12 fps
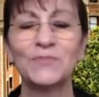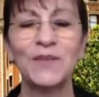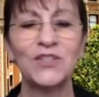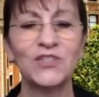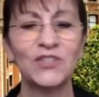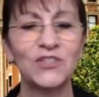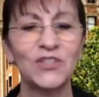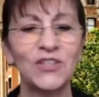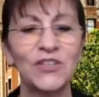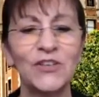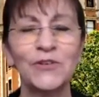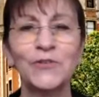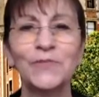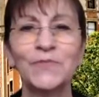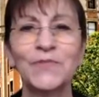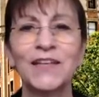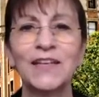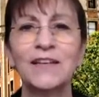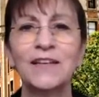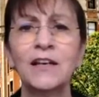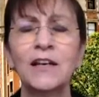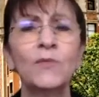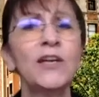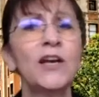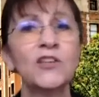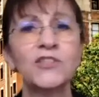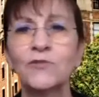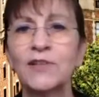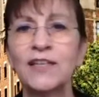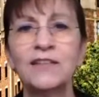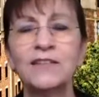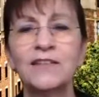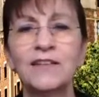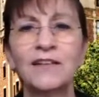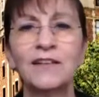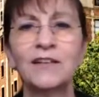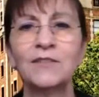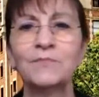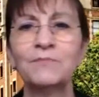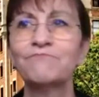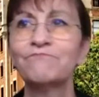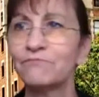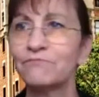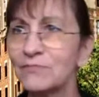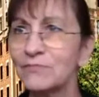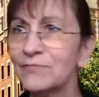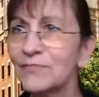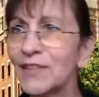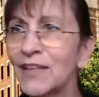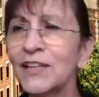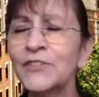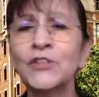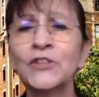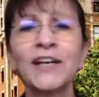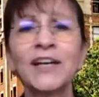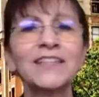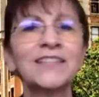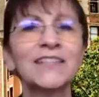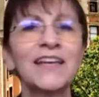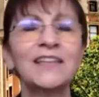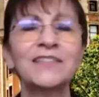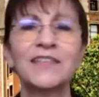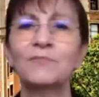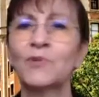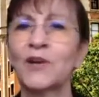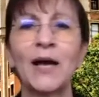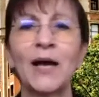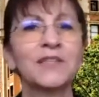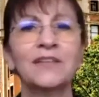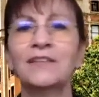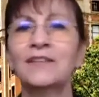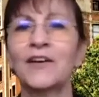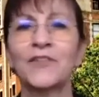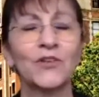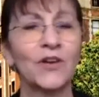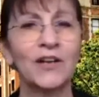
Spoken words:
mentioned to you. We also in The United States, and perhaps in other